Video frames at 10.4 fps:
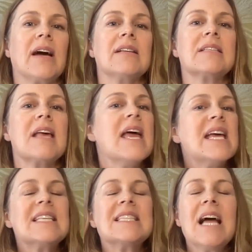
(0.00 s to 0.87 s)
us
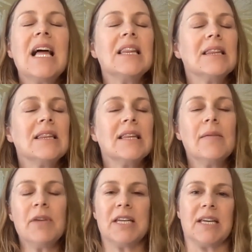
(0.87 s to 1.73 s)
is not
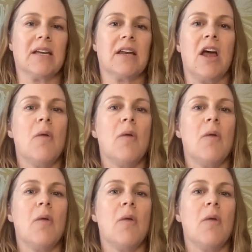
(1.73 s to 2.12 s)
limited